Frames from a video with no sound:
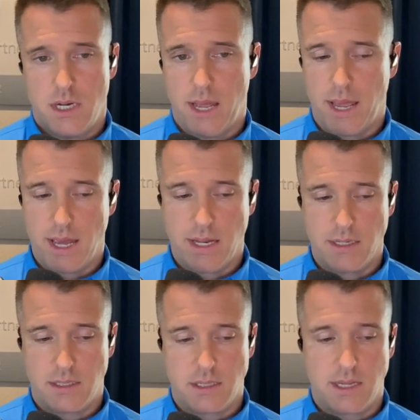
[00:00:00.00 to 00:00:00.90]

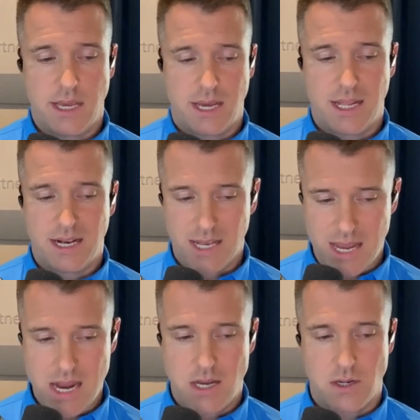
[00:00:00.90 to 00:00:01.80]
and it can
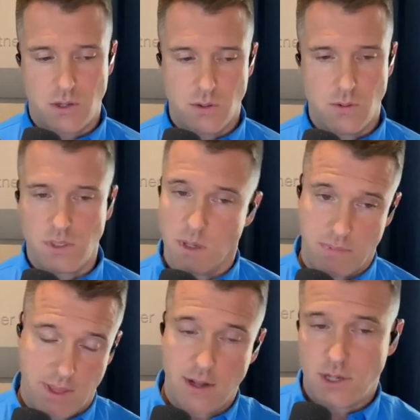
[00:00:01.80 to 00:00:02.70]
lead to something
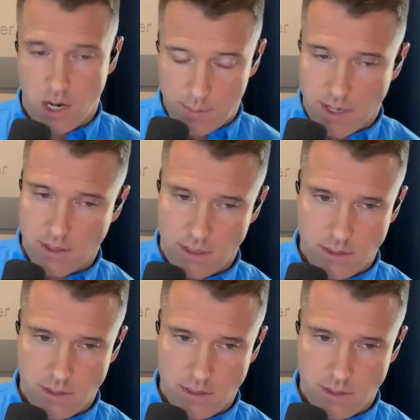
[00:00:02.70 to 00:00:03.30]
that I'll talk about